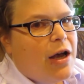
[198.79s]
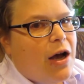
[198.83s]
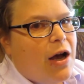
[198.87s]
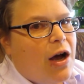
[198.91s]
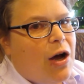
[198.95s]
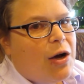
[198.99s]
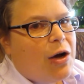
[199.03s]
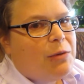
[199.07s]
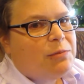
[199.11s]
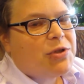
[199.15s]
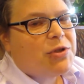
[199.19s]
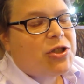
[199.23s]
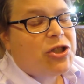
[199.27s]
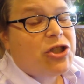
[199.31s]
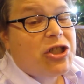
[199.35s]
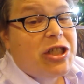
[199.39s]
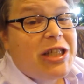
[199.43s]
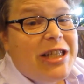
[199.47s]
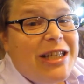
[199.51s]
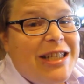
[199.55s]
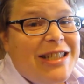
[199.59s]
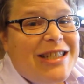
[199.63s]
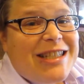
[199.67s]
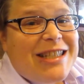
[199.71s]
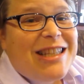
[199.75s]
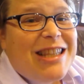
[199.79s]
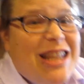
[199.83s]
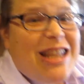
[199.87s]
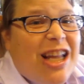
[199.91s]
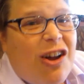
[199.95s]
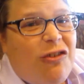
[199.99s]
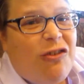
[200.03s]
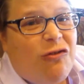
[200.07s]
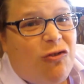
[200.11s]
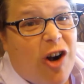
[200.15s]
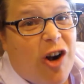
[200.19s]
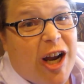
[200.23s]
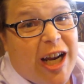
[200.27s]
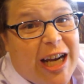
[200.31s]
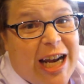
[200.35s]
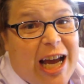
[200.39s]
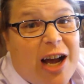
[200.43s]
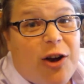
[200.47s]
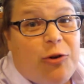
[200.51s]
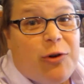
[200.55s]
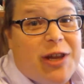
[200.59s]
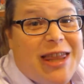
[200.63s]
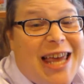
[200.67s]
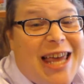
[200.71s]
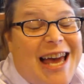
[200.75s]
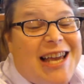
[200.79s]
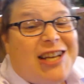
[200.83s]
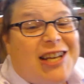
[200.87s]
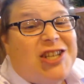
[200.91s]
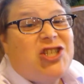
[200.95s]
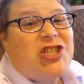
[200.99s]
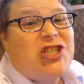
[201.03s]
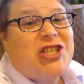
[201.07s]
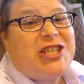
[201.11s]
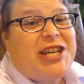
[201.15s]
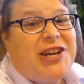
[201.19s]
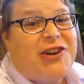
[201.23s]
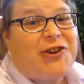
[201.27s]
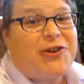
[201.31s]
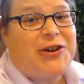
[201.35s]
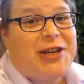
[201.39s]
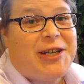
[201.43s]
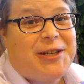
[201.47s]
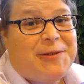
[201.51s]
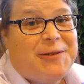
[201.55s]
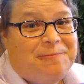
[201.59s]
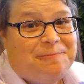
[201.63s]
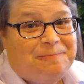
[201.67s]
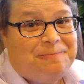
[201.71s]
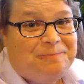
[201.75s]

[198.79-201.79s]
um, she's in love right now with Ed Sheeran.